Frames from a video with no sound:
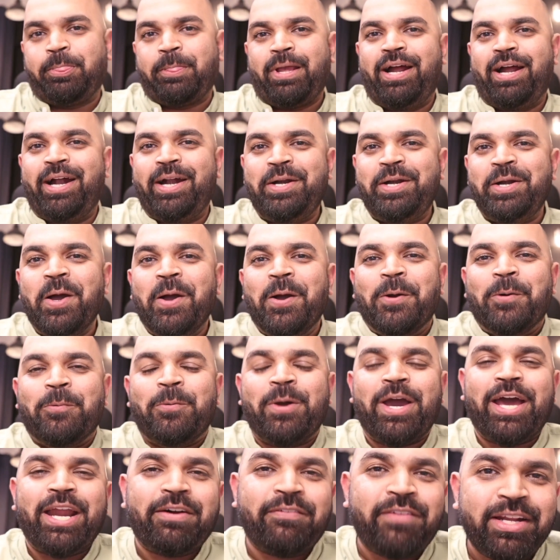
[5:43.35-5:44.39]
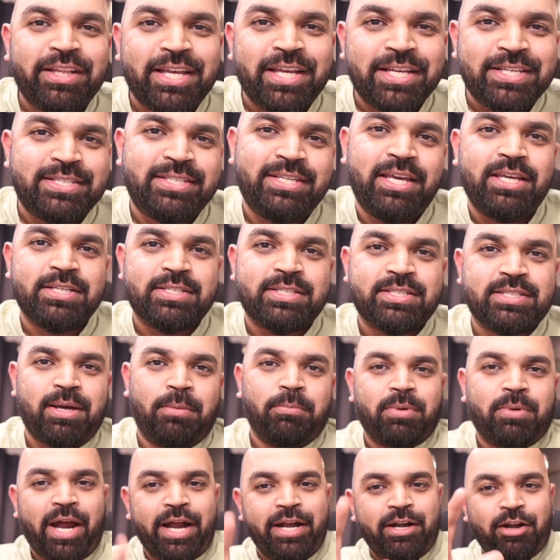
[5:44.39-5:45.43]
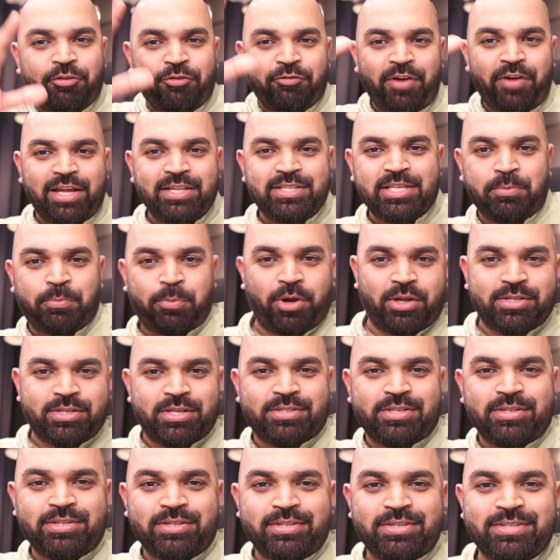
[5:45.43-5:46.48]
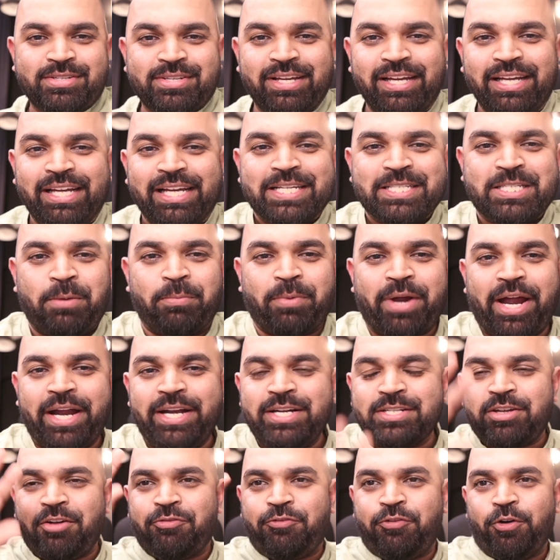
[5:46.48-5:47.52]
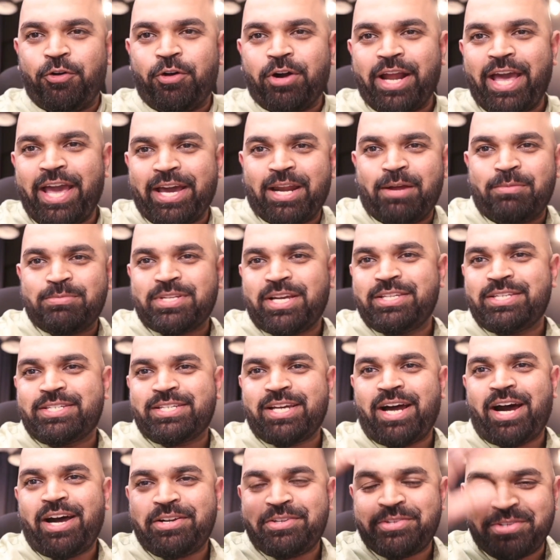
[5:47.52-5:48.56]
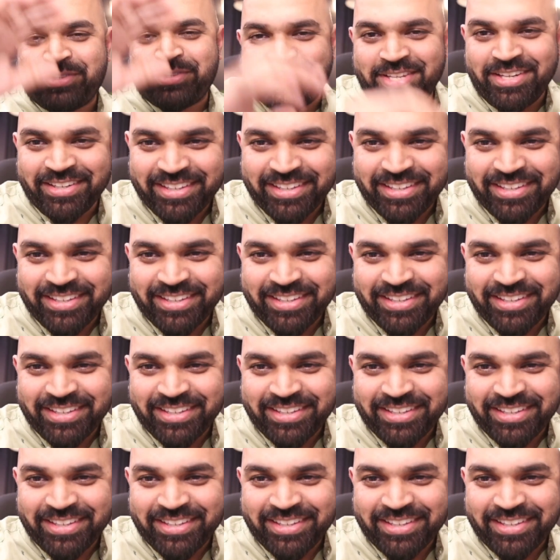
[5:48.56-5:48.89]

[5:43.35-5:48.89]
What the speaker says: And wherever they see some kind of fancy processes, some kinds of flow diagrams and charts,